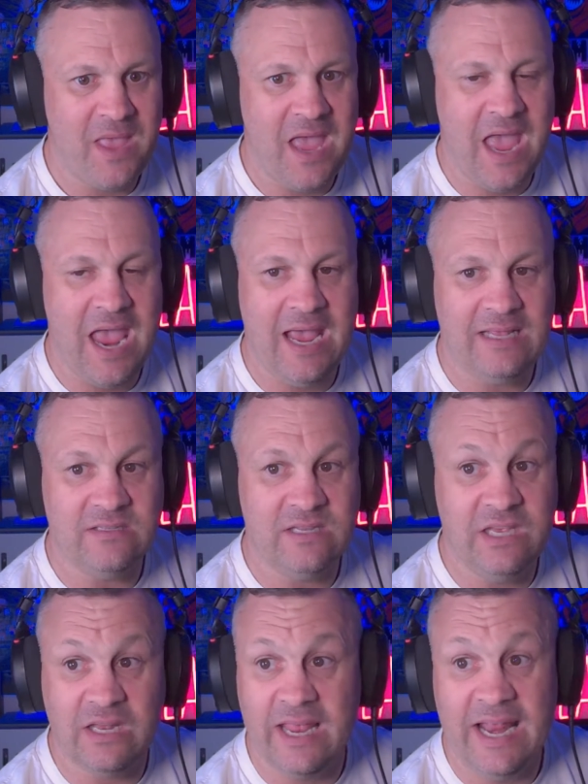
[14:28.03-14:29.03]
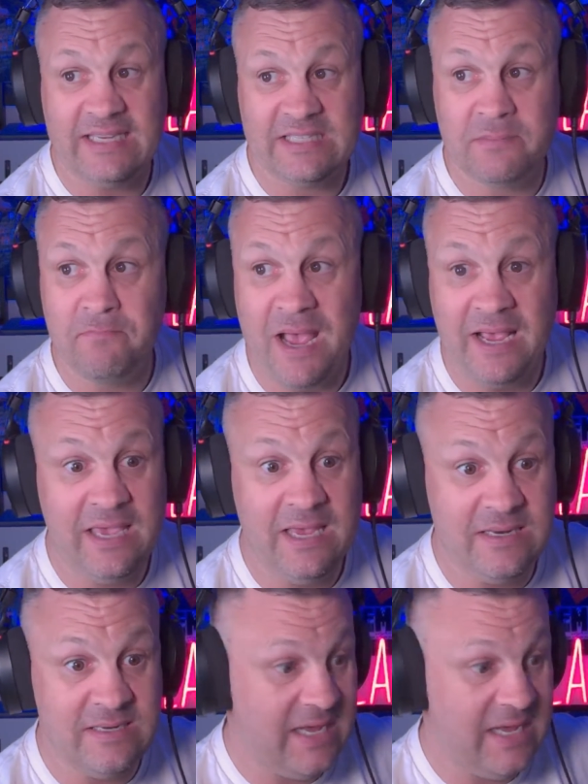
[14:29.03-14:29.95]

And you let Essendon back in,